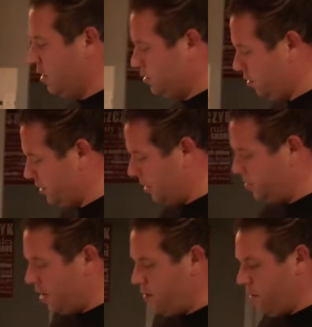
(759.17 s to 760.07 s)
So same
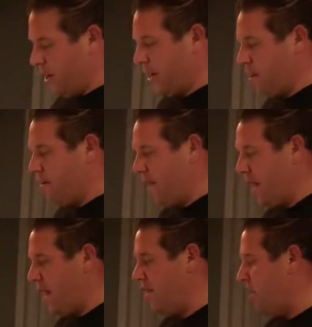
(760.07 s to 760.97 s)
thing, we want to get our
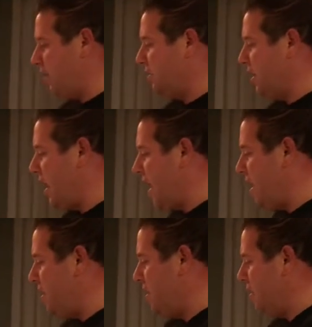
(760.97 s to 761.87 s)
pan nice and
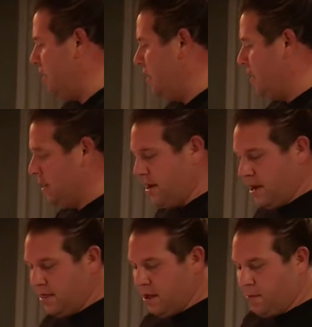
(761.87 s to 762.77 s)
hot.
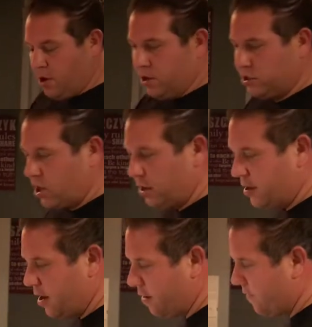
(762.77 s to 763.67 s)
And then we're going to
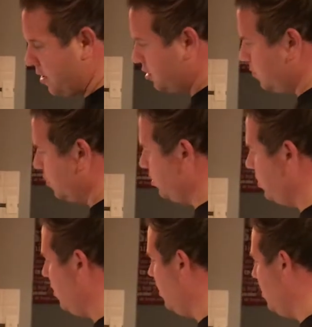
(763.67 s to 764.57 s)
saute our vegetables
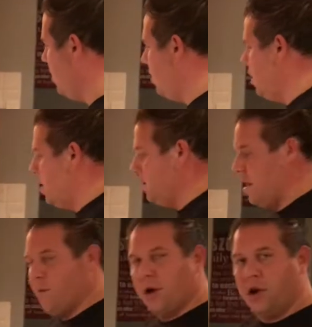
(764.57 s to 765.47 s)

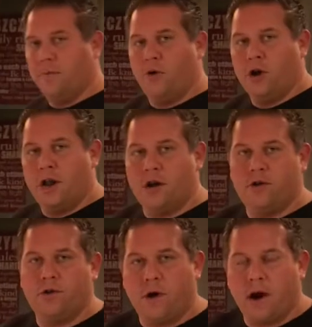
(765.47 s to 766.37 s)
that we're going to put
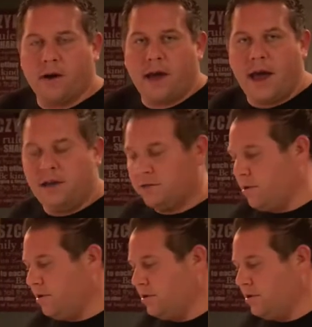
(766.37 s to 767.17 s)
into our casserole.